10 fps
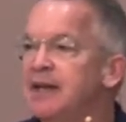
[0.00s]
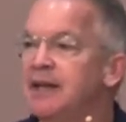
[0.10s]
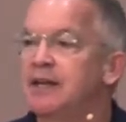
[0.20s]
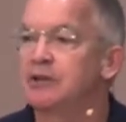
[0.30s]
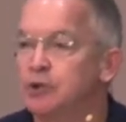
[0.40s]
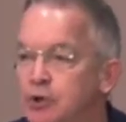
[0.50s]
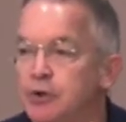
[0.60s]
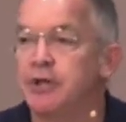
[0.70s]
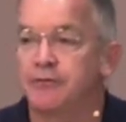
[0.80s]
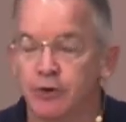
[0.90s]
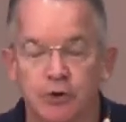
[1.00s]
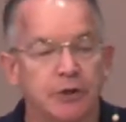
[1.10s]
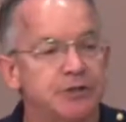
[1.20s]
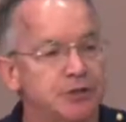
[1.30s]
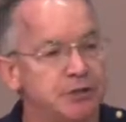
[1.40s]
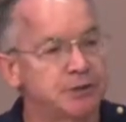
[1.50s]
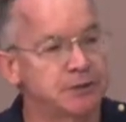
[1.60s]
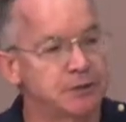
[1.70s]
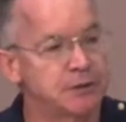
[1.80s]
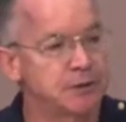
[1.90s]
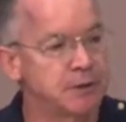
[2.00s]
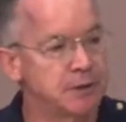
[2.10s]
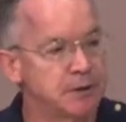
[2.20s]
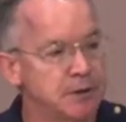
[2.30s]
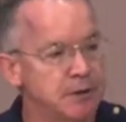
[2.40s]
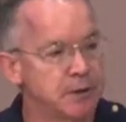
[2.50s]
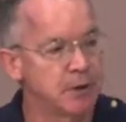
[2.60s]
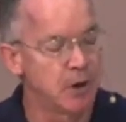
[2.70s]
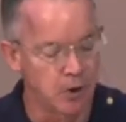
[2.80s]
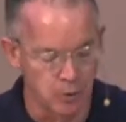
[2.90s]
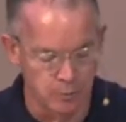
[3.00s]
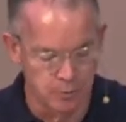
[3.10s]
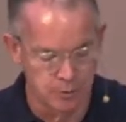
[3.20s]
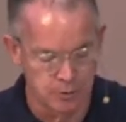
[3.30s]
including for Christians, hope.